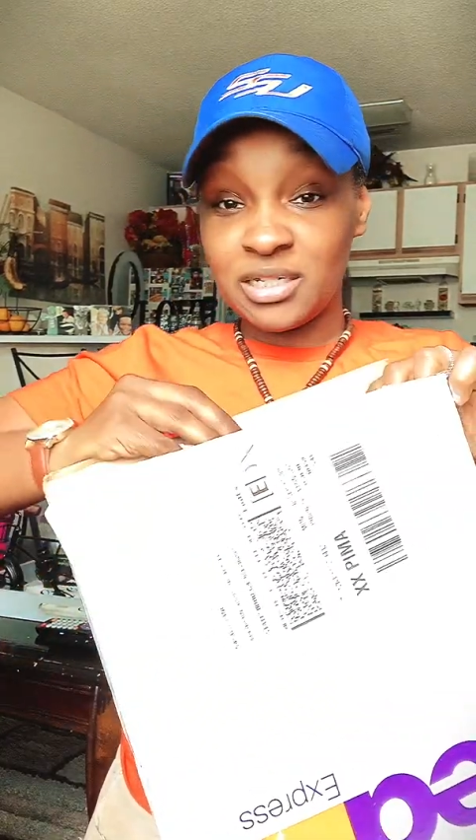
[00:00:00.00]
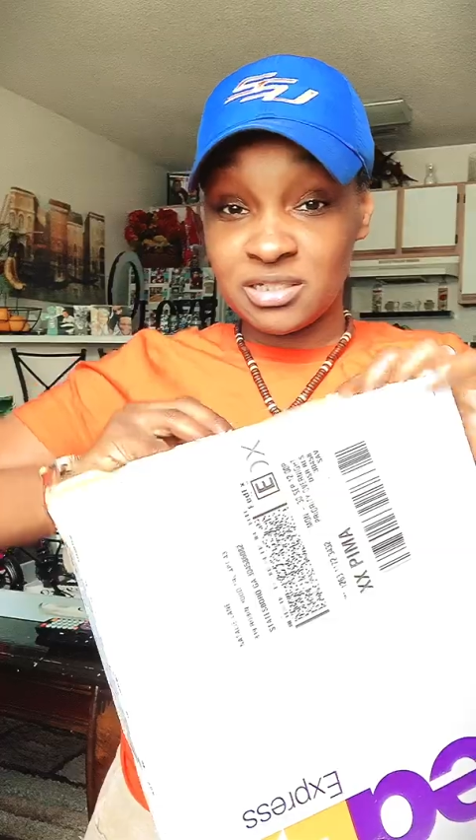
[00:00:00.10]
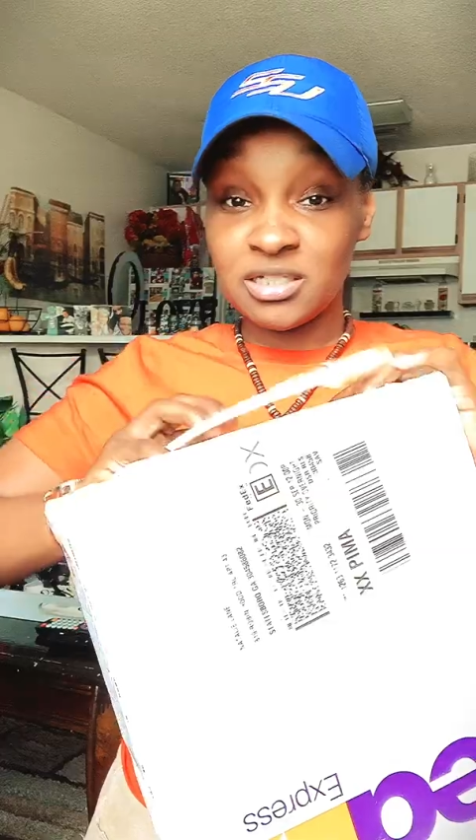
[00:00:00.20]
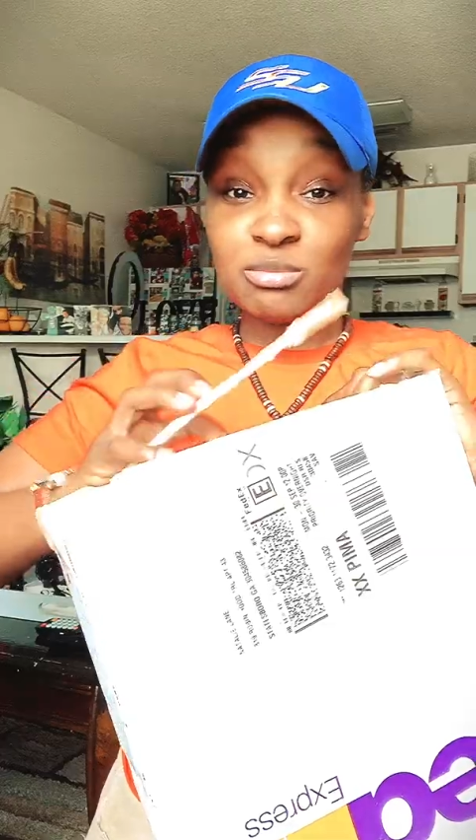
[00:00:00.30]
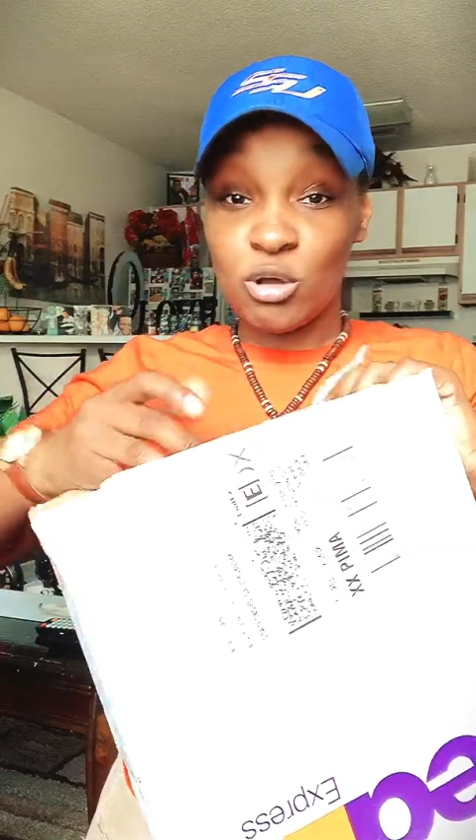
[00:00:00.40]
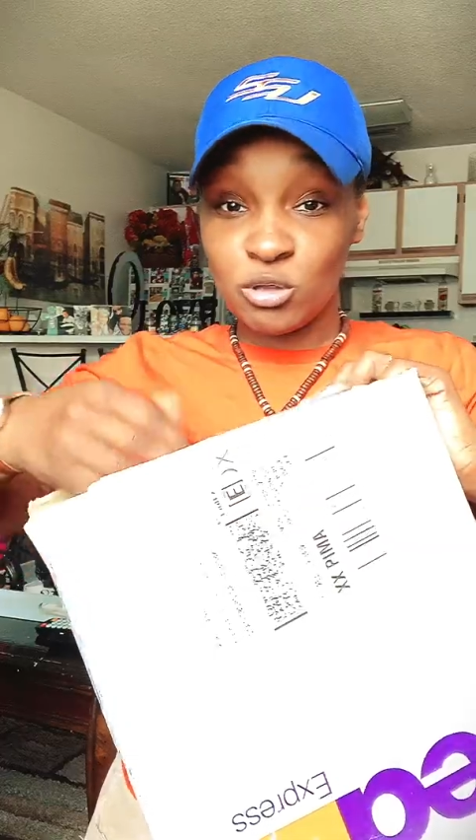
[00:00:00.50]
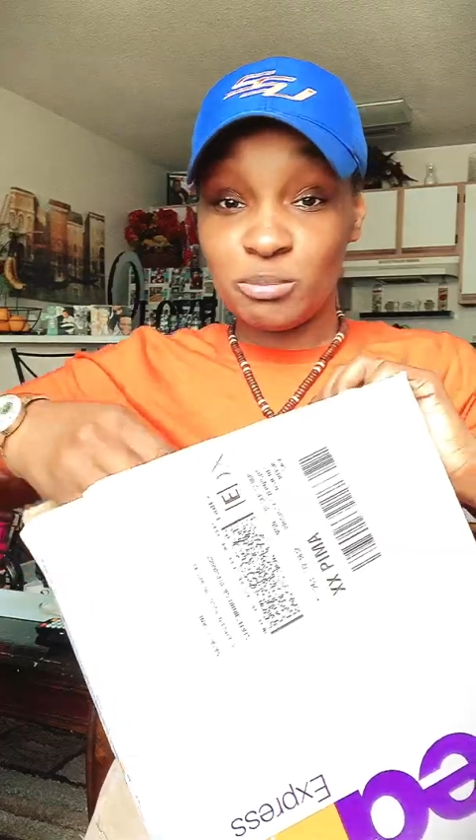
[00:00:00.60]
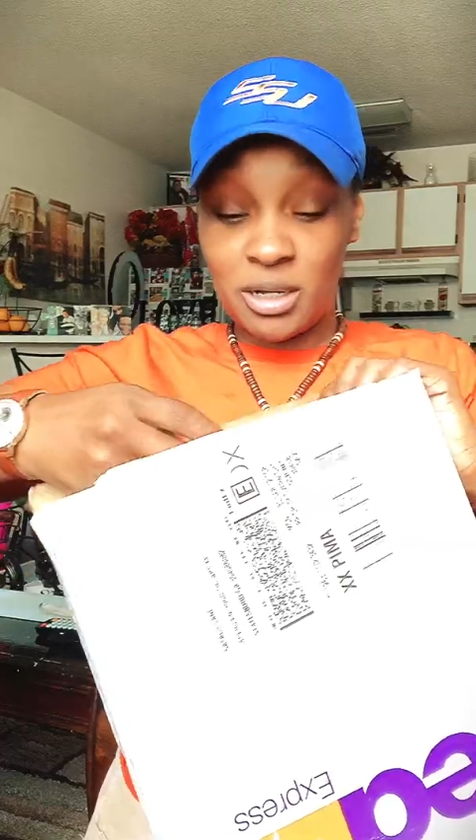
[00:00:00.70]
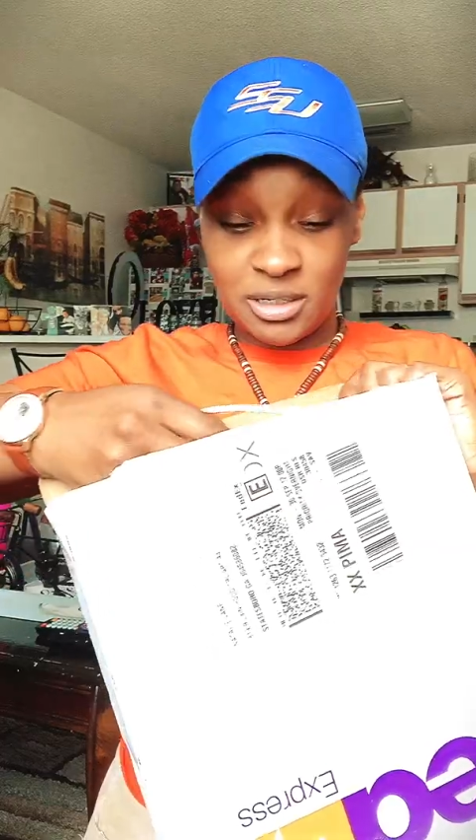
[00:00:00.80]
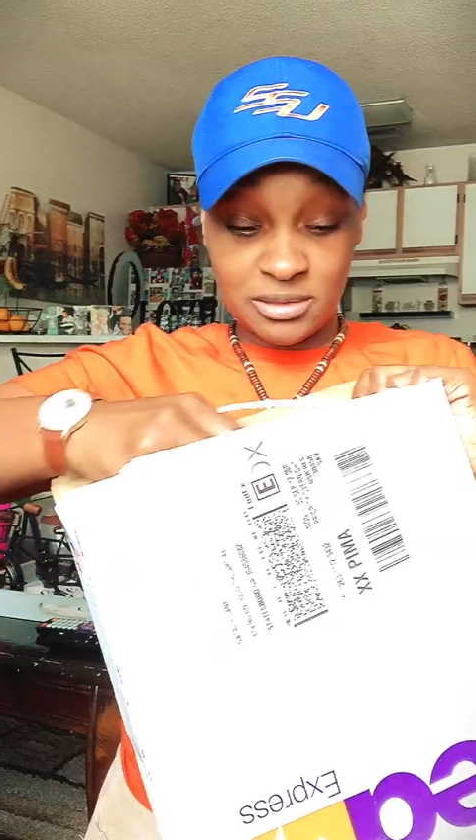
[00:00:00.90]
It's a smaller
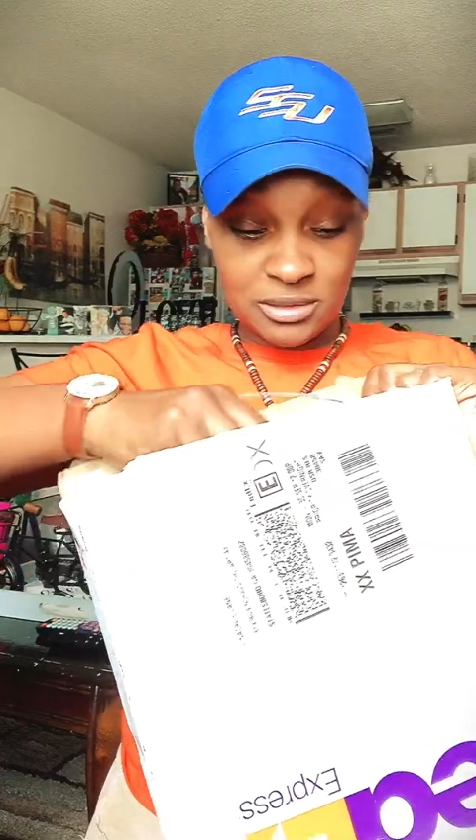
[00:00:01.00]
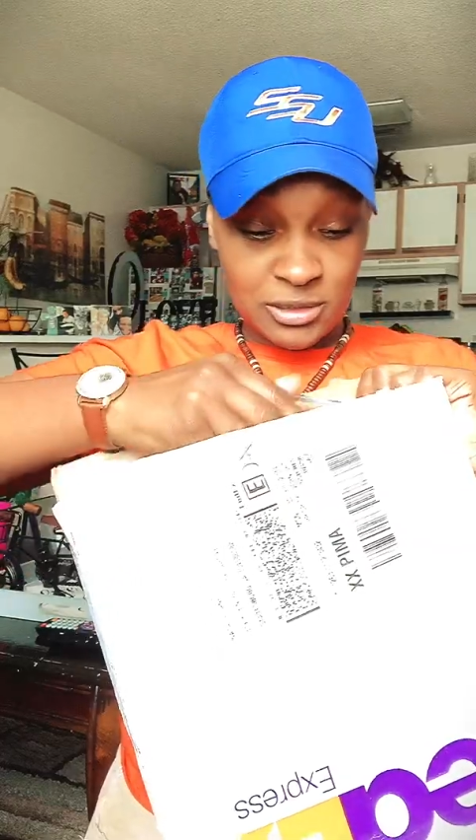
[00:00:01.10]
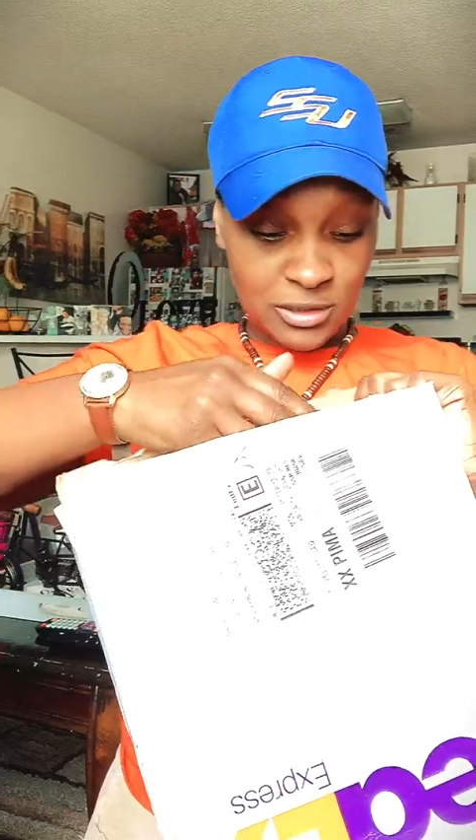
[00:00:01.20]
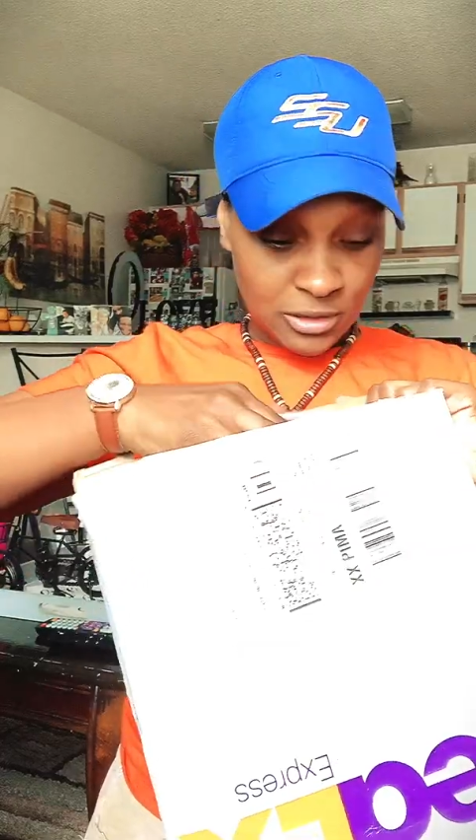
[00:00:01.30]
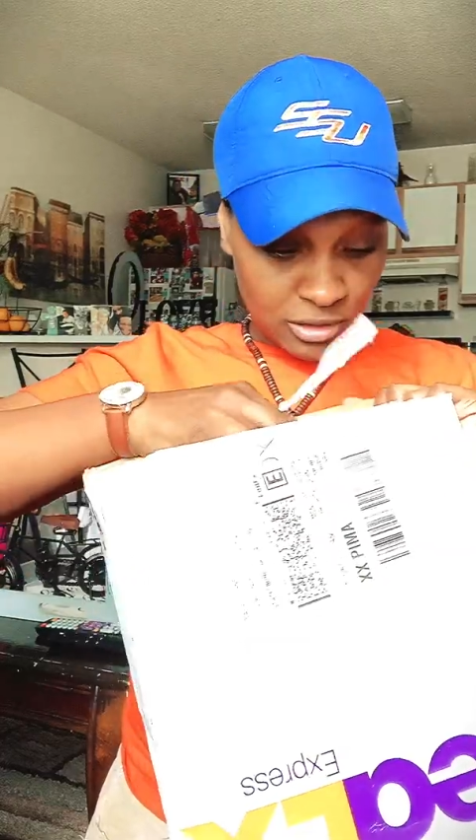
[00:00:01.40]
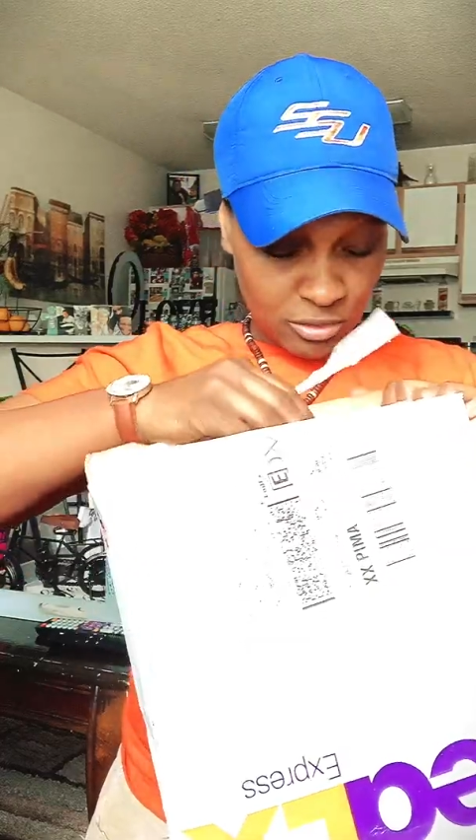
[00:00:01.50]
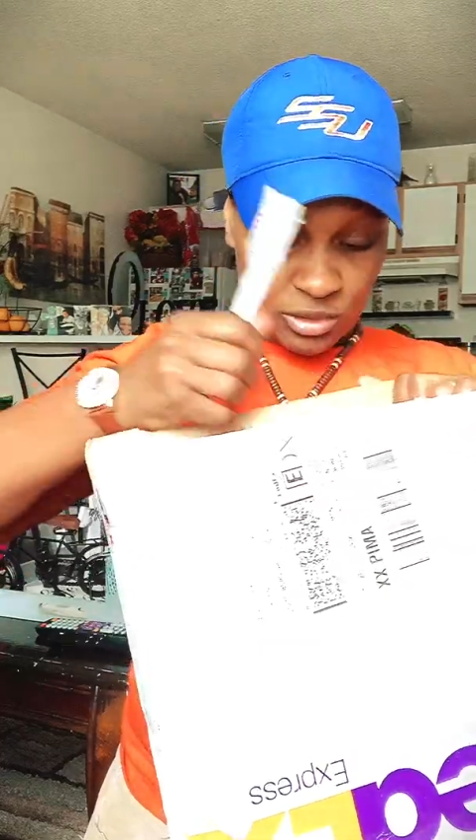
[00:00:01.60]
box or